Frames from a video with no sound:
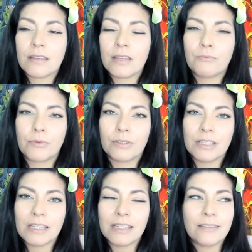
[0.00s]
it
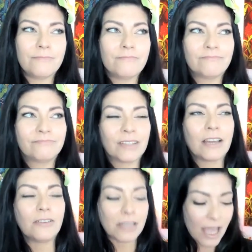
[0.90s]
really,
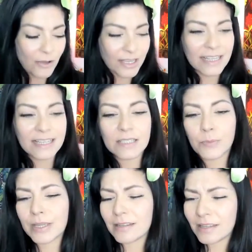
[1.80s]
how, how can I
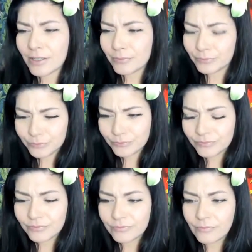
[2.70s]
explain it?
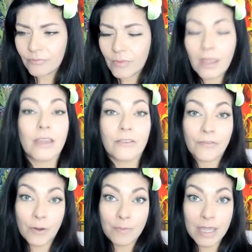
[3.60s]

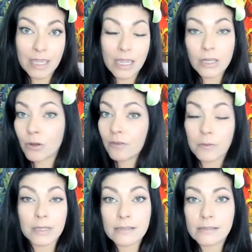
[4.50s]
For me, I know
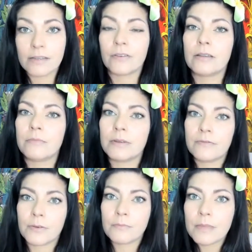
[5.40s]
everybody's different, but
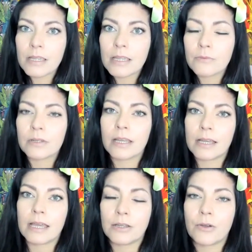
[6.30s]
for me, when I
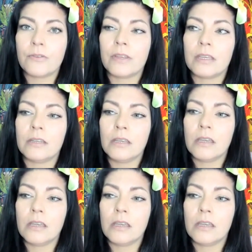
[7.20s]
had COVID,